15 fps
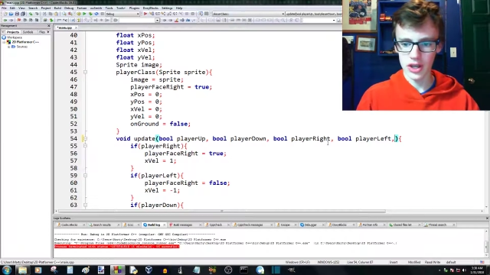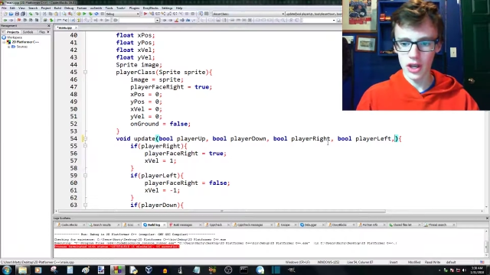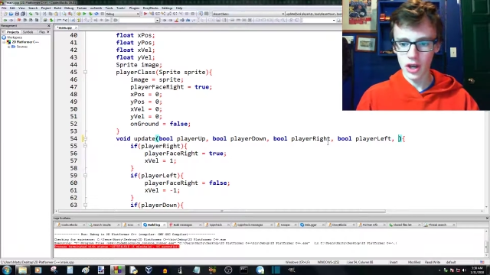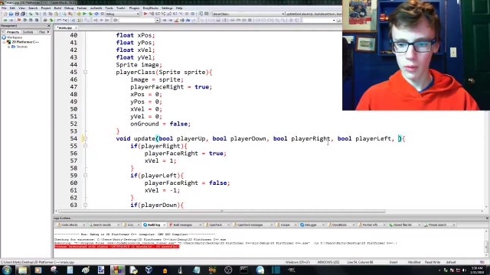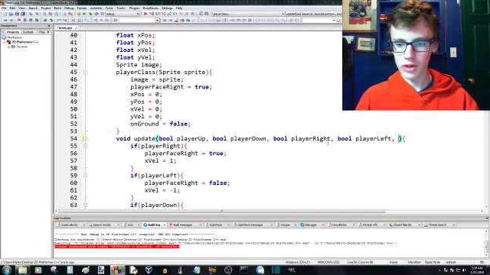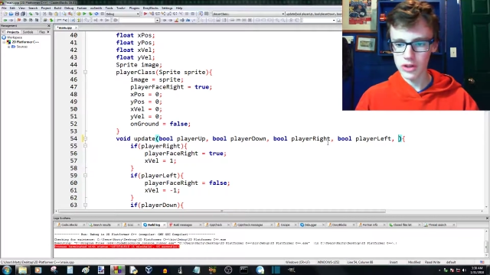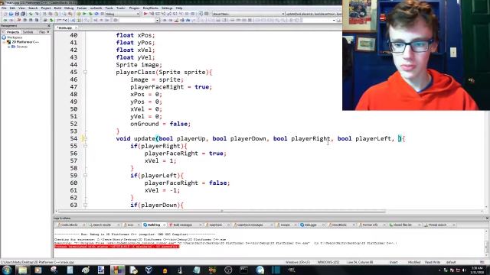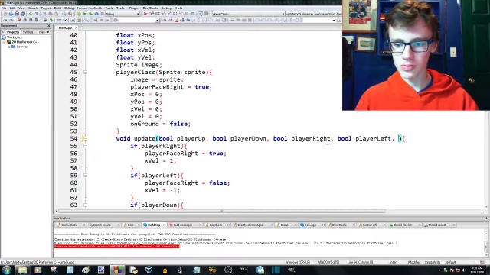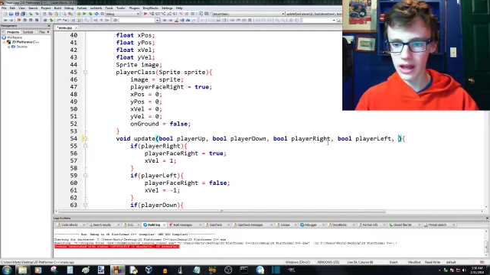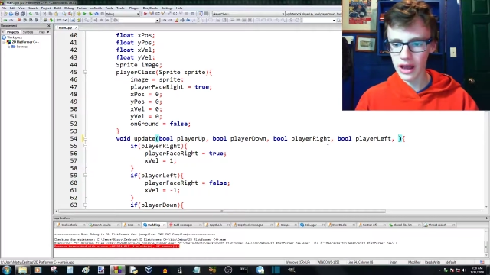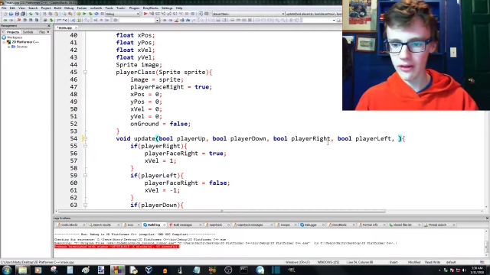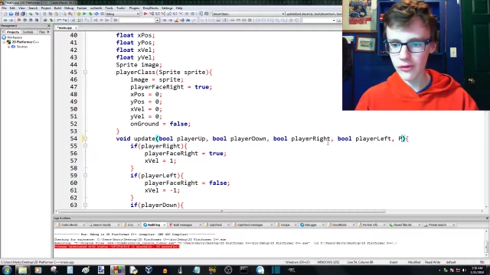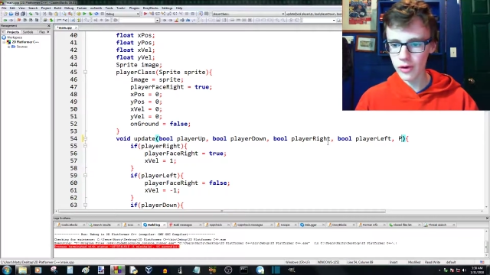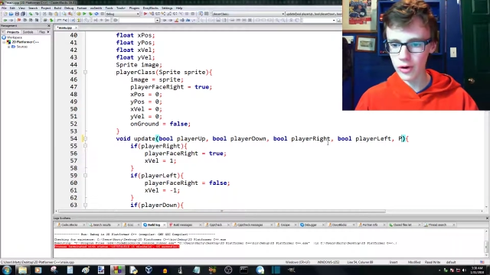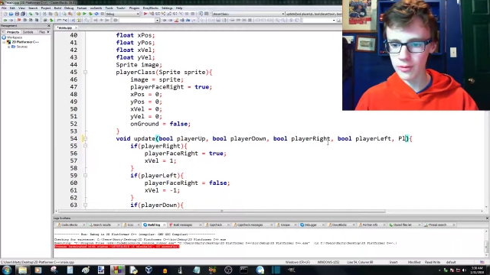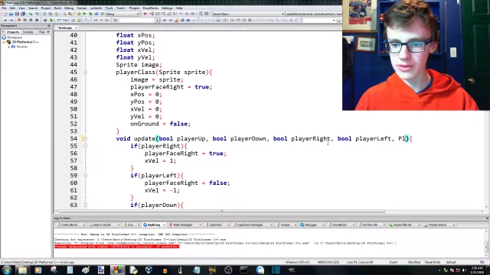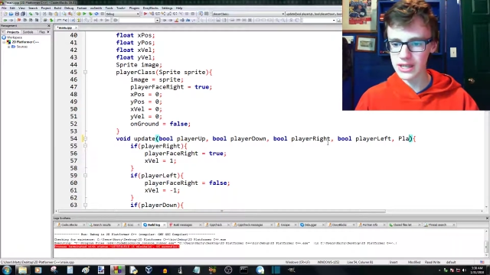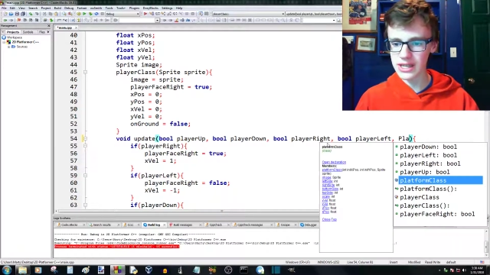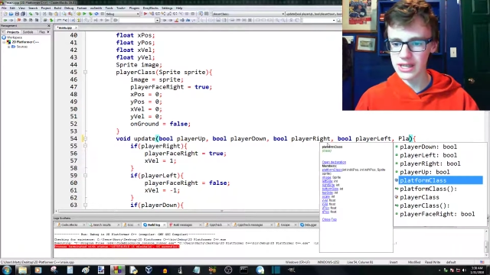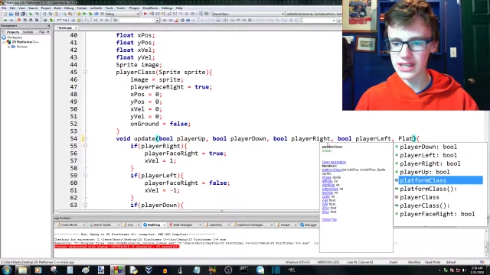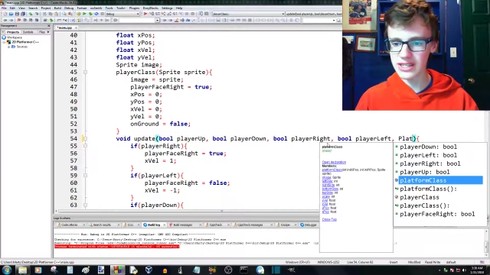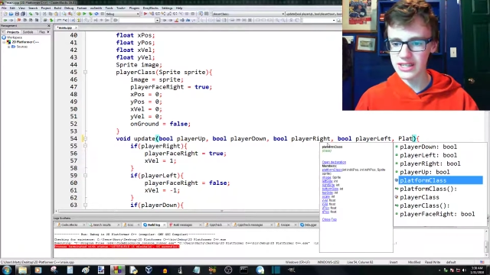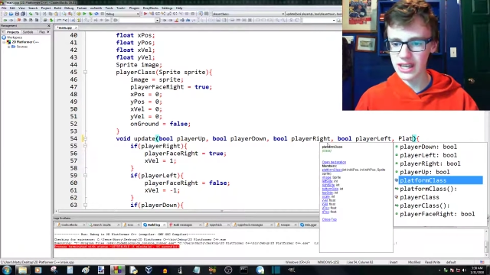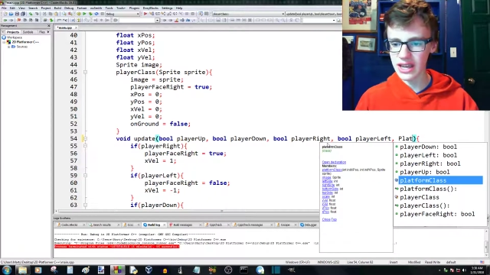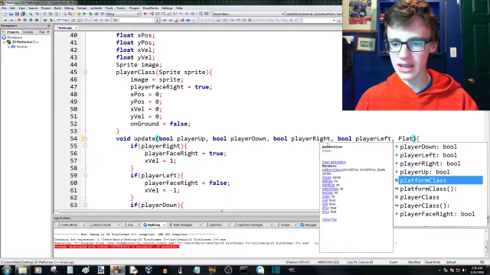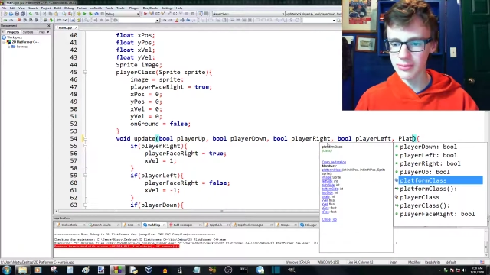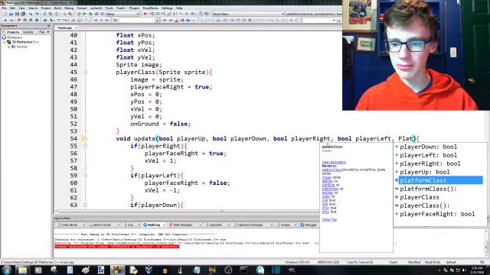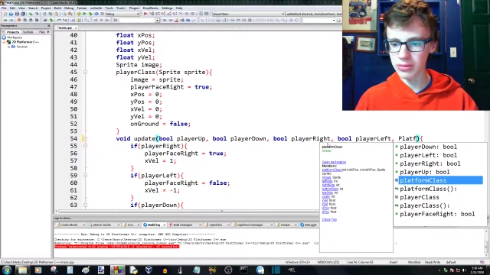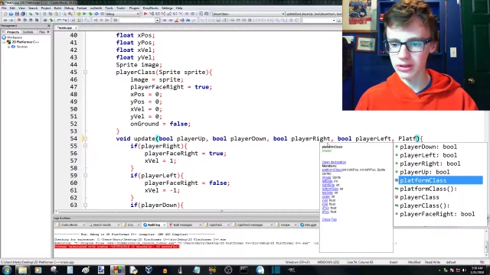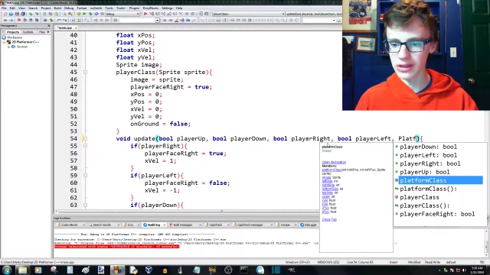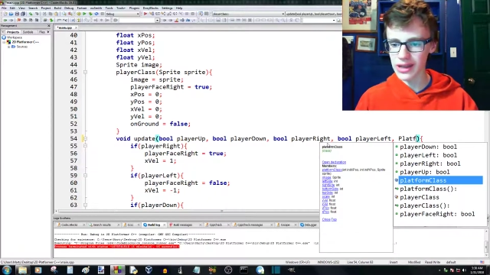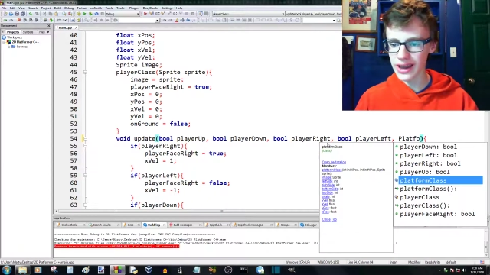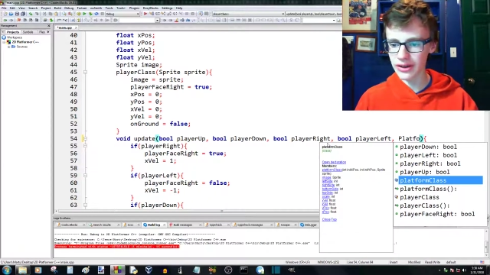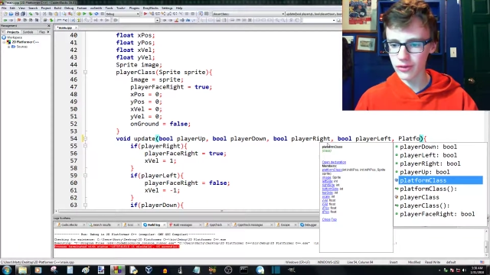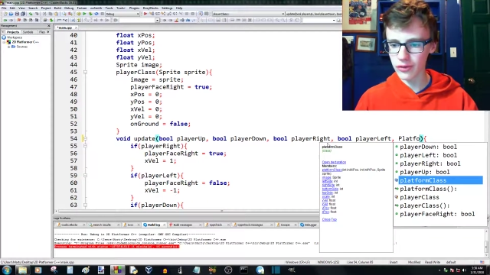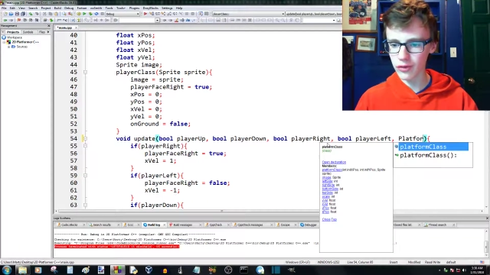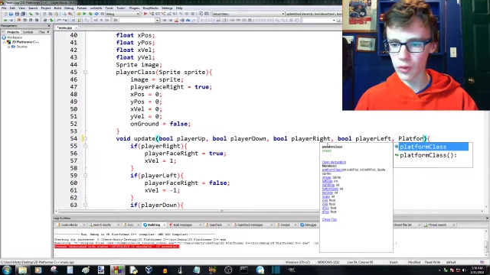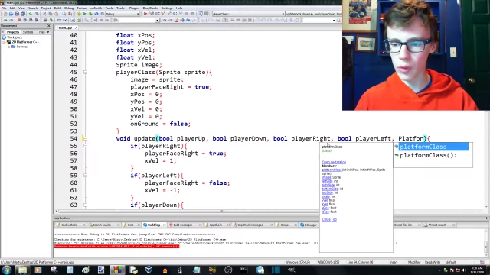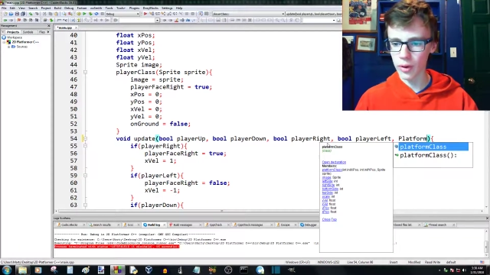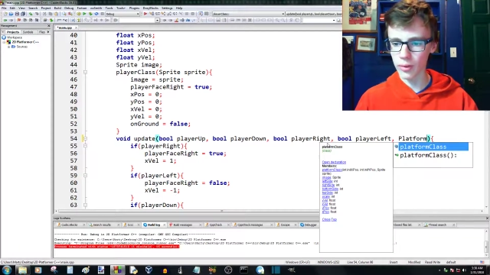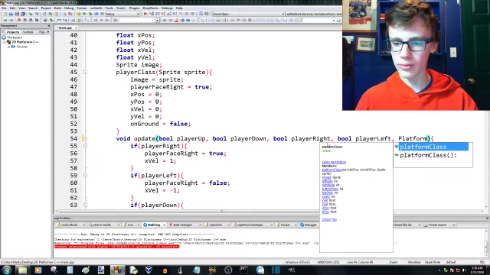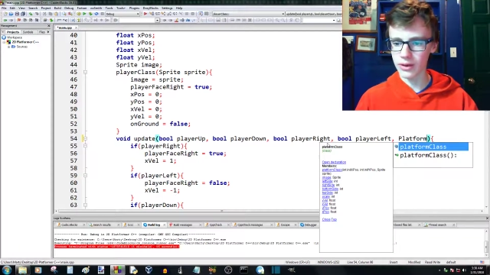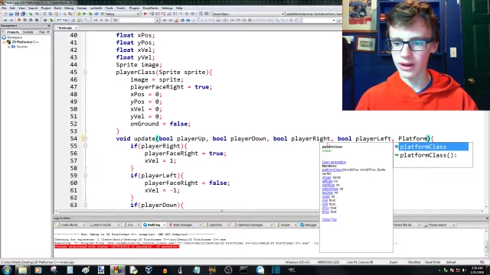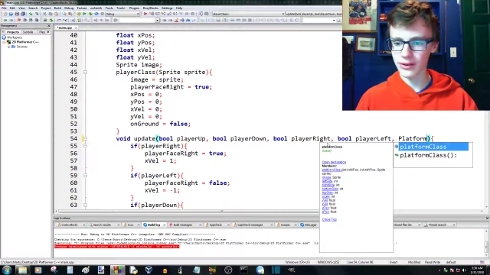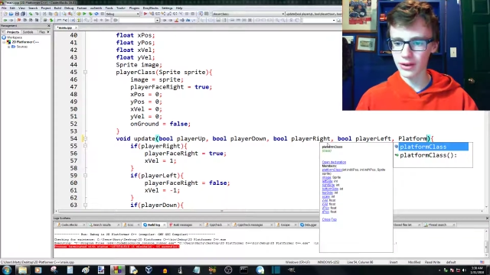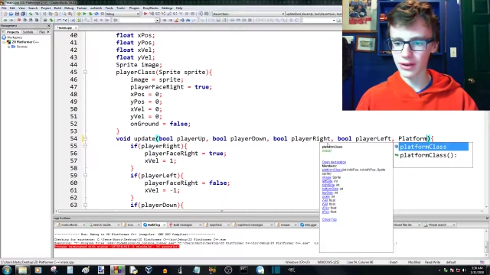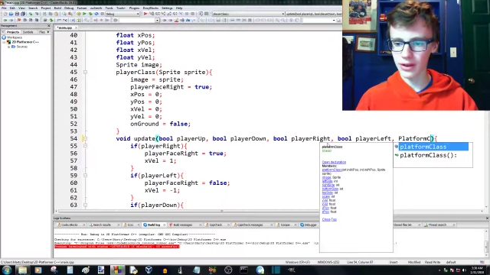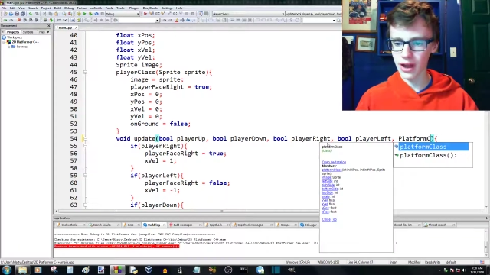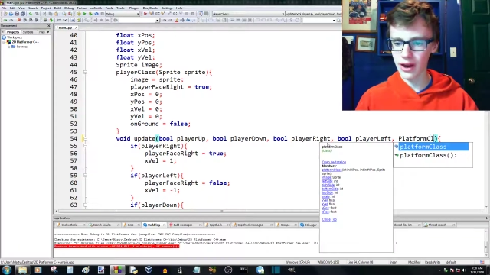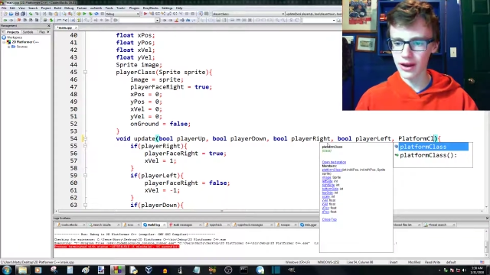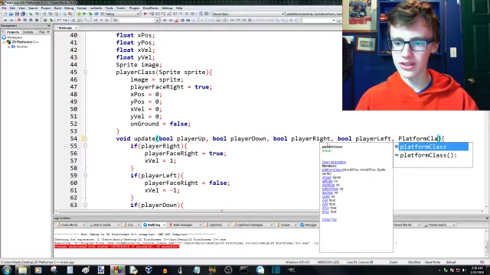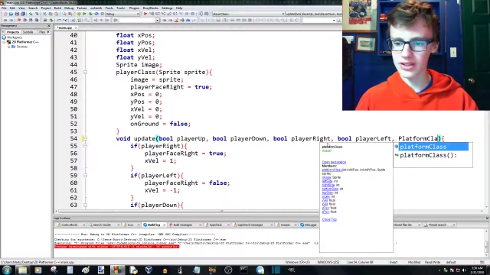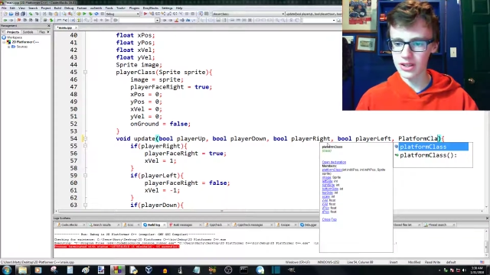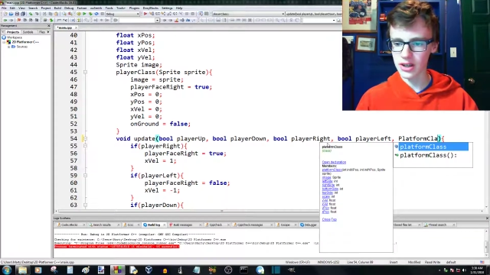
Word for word: Which platforms is a platform class.